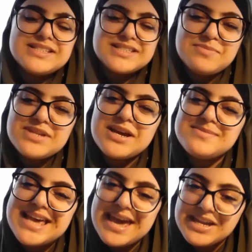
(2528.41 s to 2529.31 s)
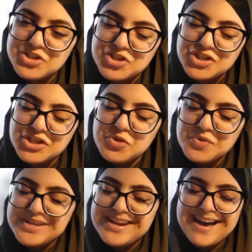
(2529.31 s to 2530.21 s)
sometimes hedge, you
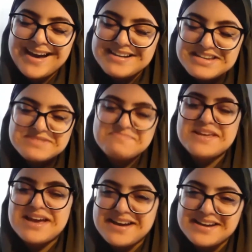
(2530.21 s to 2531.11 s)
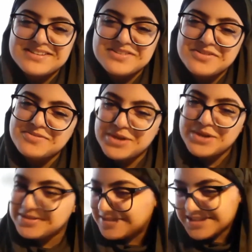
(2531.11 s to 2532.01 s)
can hide behind, oh,
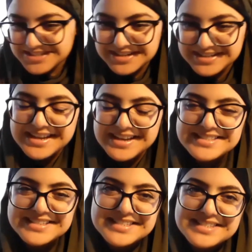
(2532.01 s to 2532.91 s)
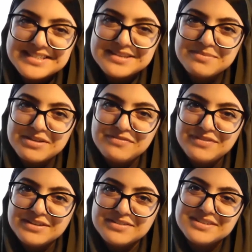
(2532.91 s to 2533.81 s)
well, this study has existed in my
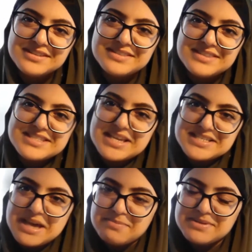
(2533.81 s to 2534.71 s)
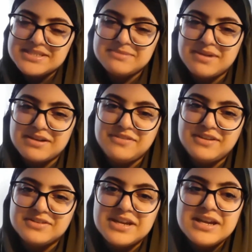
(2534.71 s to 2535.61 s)
field and this has happened in my
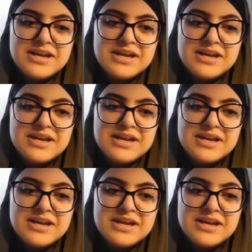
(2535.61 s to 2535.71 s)
field.